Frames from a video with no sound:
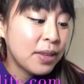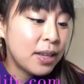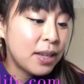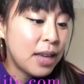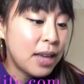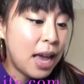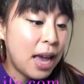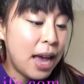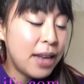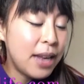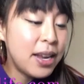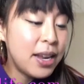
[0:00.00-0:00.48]

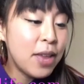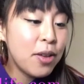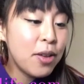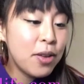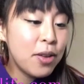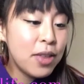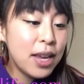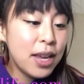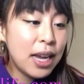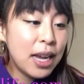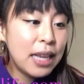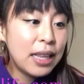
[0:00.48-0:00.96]

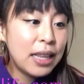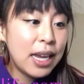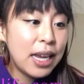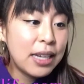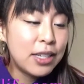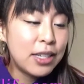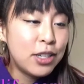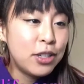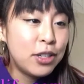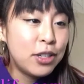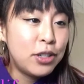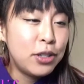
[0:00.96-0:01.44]
Another thing I
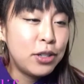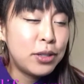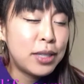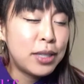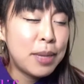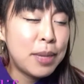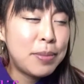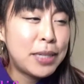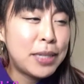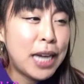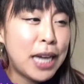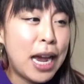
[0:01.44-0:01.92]
like to do
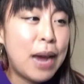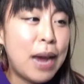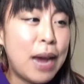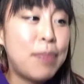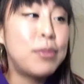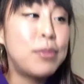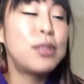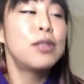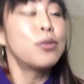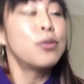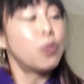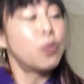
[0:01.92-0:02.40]

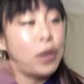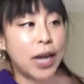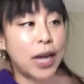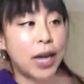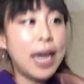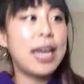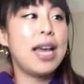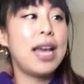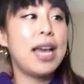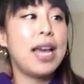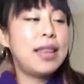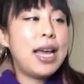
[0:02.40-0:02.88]
sometimes when
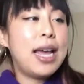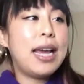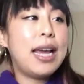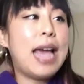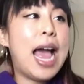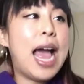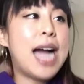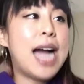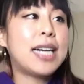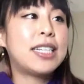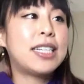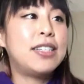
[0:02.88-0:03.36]
I get like
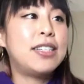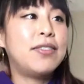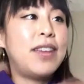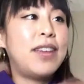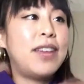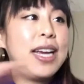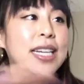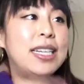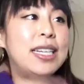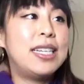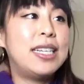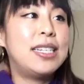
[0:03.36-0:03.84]

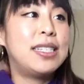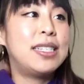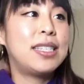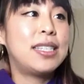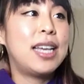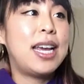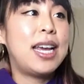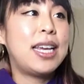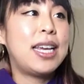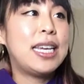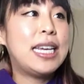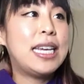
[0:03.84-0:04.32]
activated is
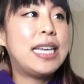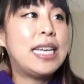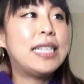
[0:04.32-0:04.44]
like,